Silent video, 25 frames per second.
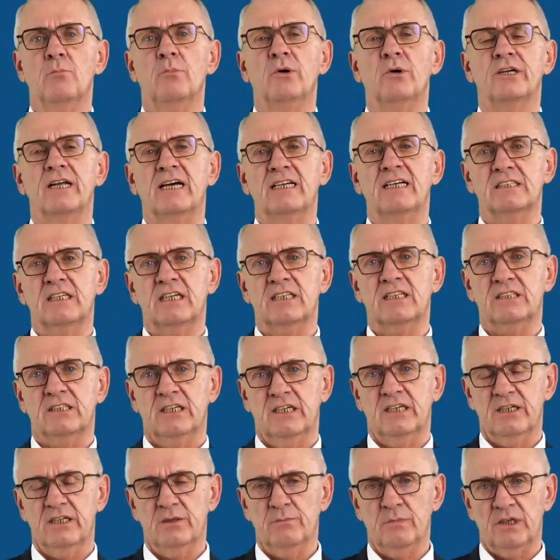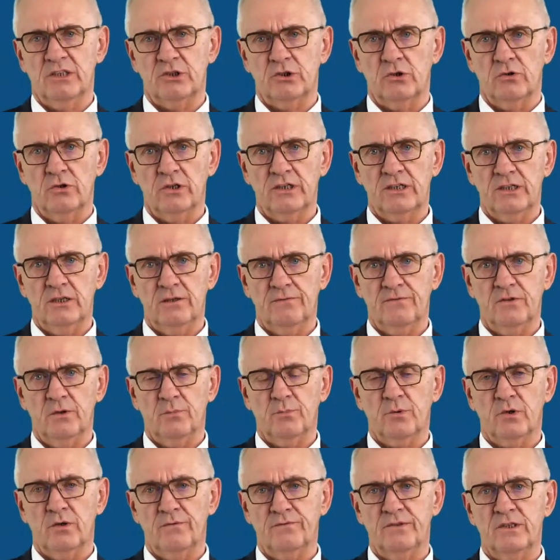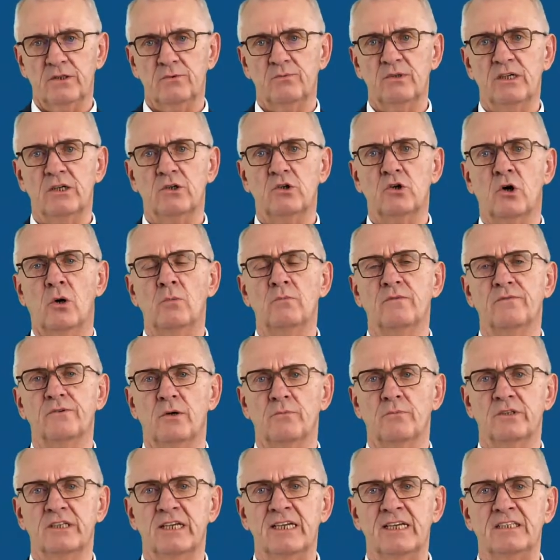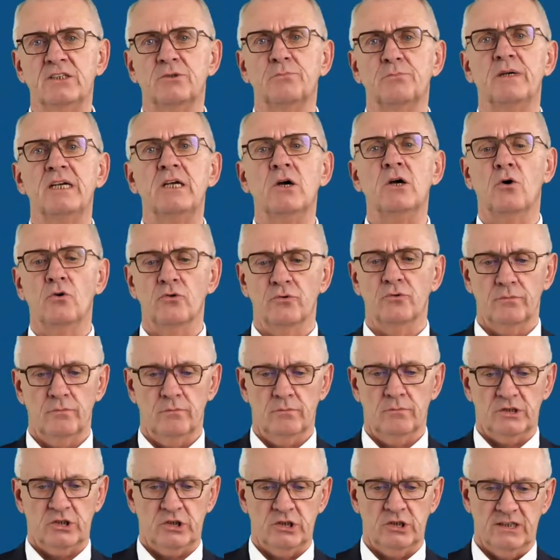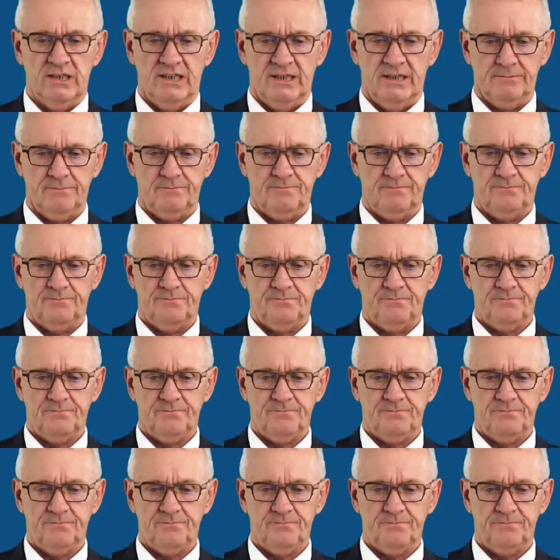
But as I said, the majority of your profit will come from things beyond machining.